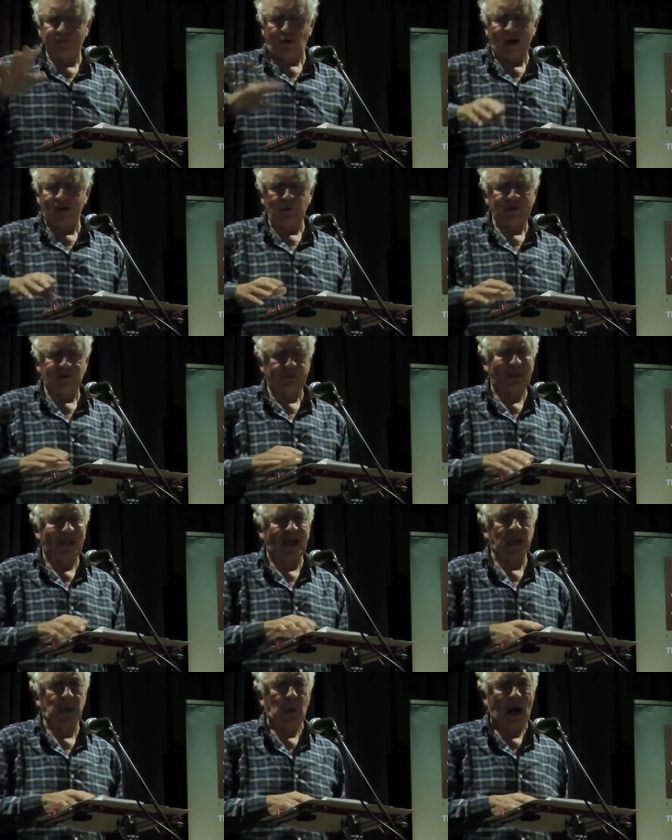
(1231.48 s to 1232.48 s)
trying to
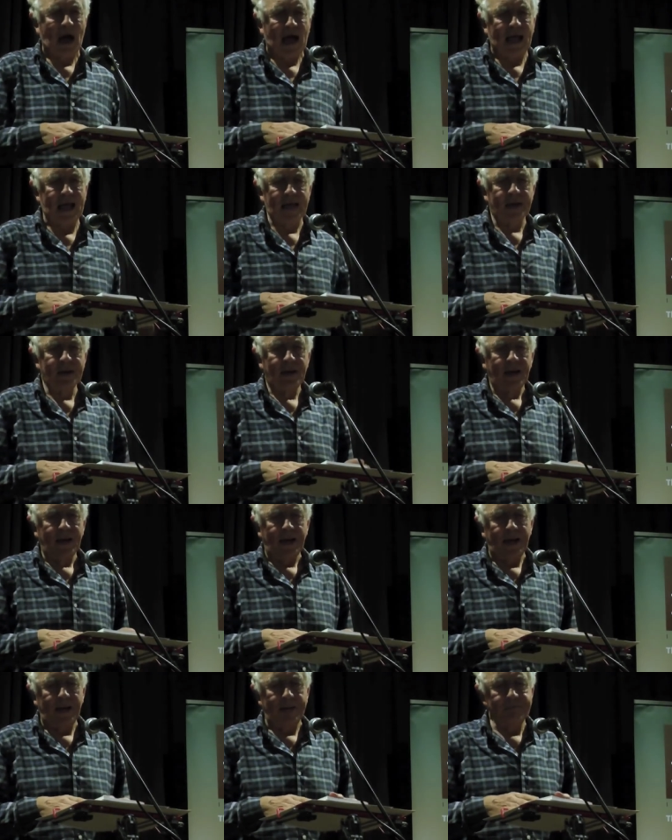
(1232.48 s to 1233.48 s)
explain away
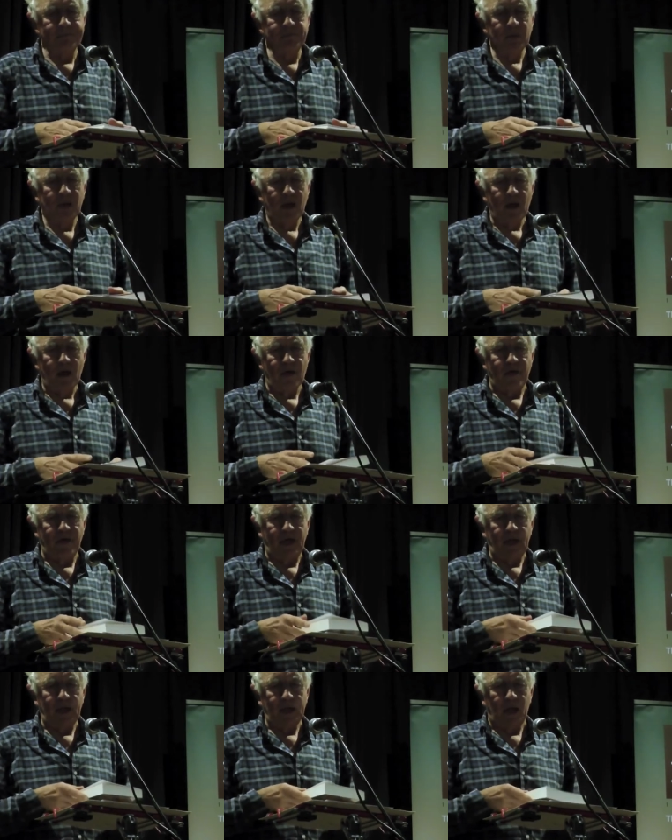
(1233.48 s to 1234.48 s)
um,
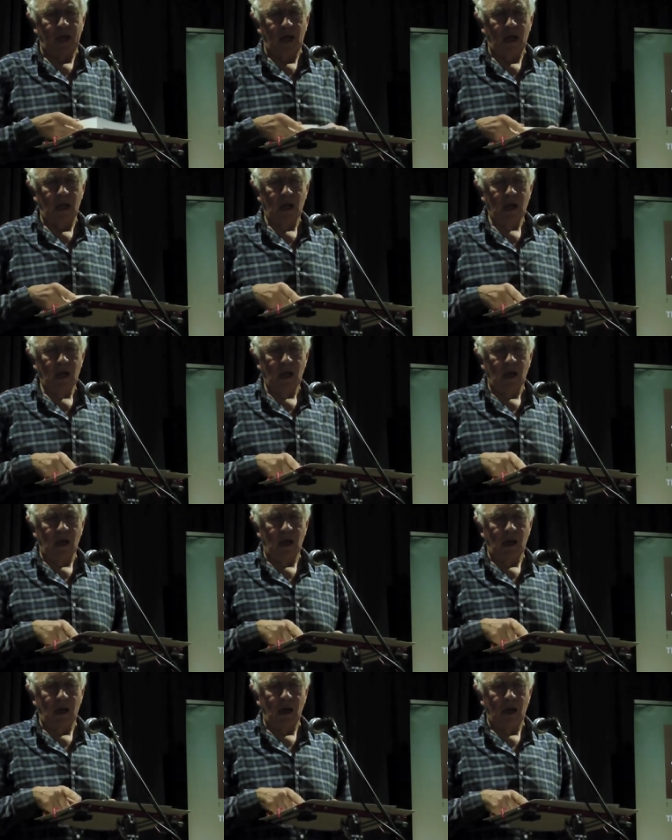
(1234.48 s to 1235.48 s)
the uh,
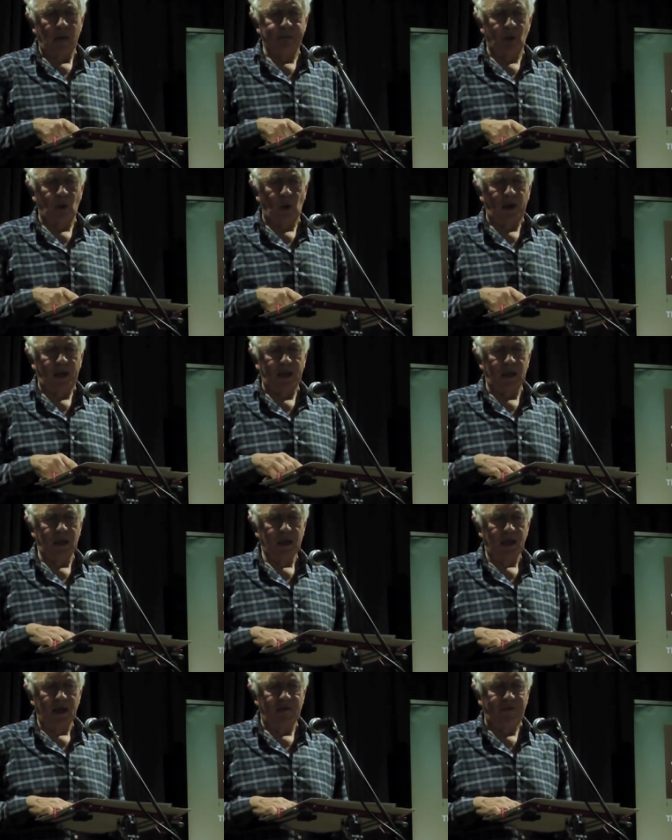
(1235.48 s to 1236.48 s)
uh, appalling
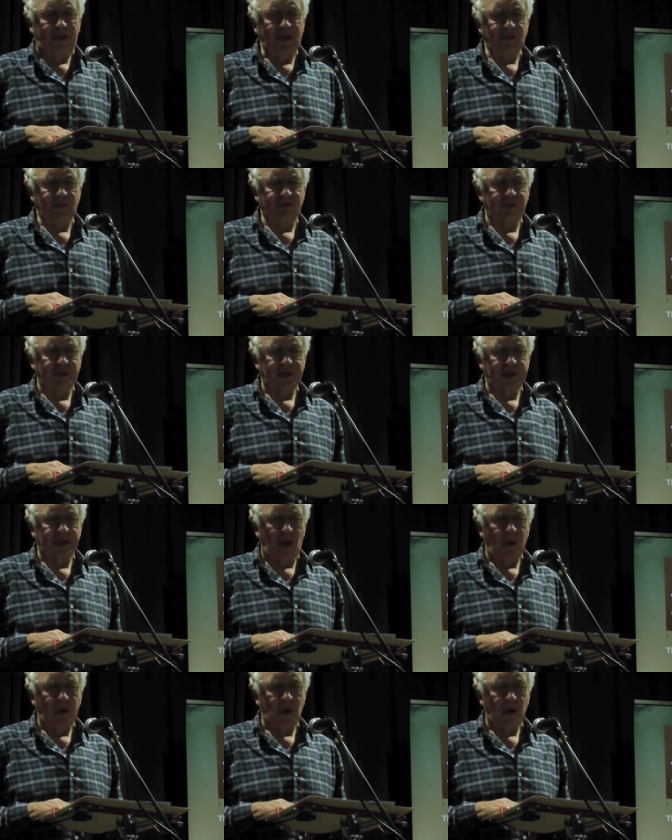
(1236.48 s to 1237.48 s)
events that are
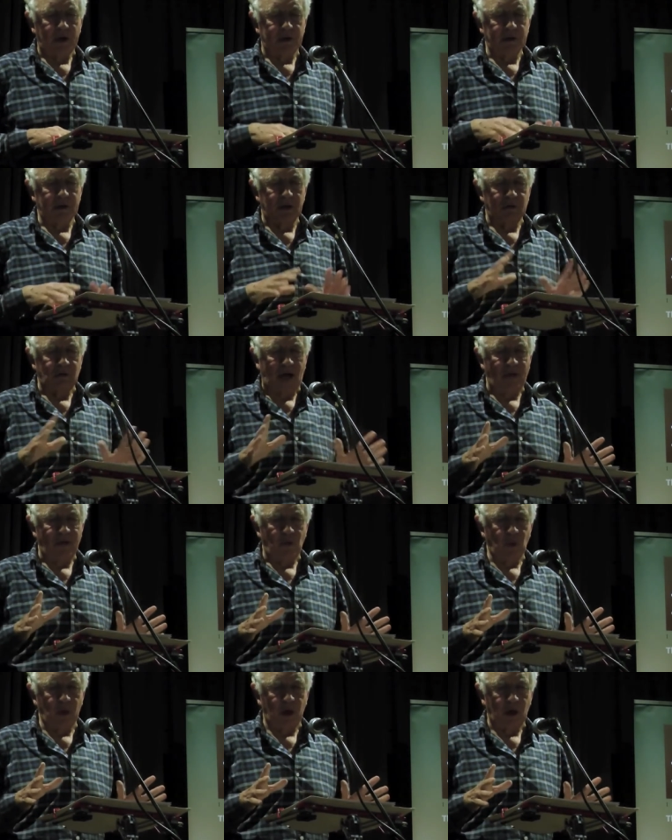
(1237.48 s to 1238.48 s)
going on around
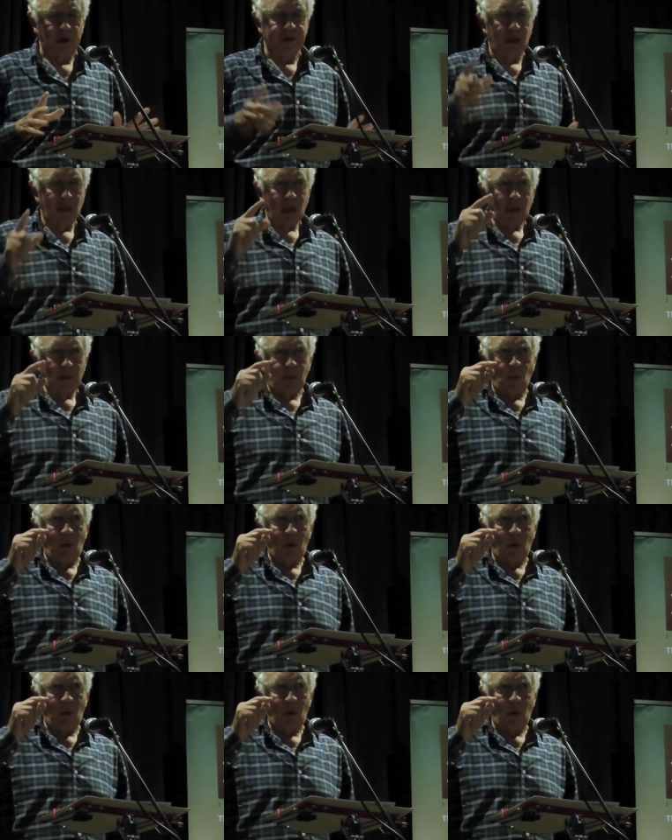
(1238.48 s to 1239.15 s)
the world. But